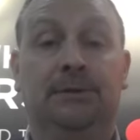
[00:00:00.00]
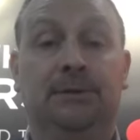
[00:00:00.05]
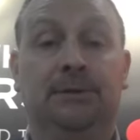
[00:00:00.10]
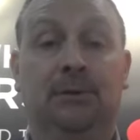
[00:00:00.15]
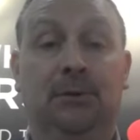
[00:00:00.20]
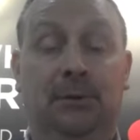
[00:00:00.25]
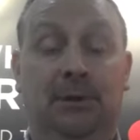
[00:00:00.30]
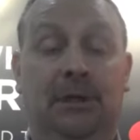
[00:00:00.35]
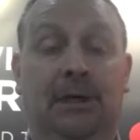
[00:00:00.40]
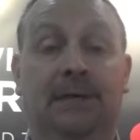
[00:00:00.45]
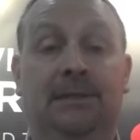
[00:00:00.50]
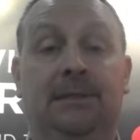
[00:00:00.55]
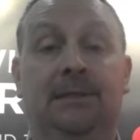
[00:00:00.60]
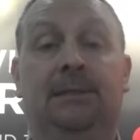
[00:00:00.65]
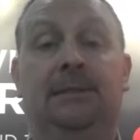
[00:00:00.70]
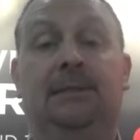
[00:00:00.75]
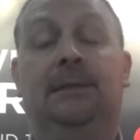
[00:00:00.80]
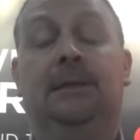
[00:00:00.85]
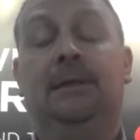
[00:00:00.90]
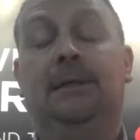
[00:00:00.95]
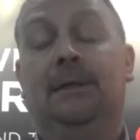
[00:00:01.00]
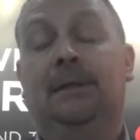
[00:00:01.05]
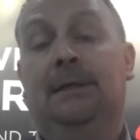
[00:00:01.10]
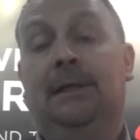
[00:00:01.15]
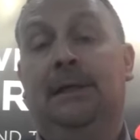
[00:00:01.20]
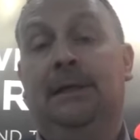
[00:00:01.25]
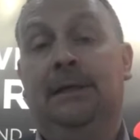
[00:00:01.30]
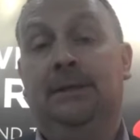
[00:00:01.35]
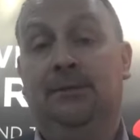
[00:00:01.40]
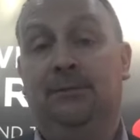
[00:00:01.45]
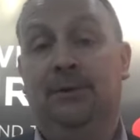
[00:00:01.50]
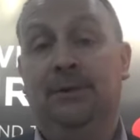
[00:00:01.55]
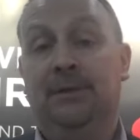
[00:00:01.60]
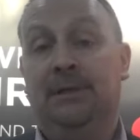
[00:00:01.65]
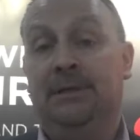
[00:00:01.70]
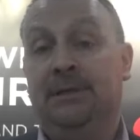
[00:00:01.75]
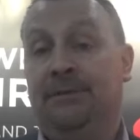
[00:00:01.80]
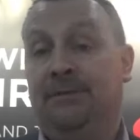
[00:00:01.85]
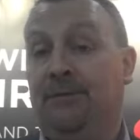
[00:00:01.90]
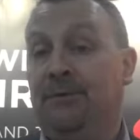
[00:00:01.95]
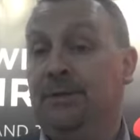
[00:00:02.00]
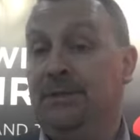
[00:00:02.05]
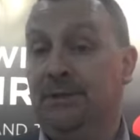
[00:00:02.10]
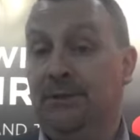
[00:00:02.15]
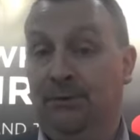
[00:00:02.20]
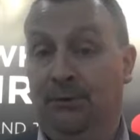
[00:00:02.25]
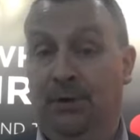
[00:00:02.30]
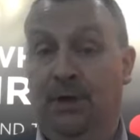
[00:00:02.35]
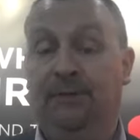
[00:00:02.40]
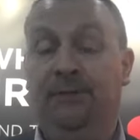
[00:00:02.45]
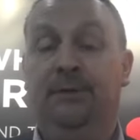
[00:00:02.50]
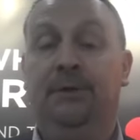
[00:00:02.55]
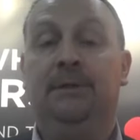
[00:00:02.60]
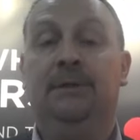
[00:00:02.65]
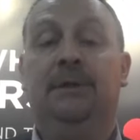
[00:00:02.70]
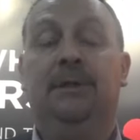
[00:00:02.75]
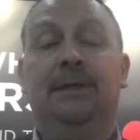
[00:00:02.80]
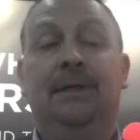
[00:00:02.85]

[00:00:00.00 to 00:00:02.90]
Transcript: utilize it, and the retailers have a reason to offer it.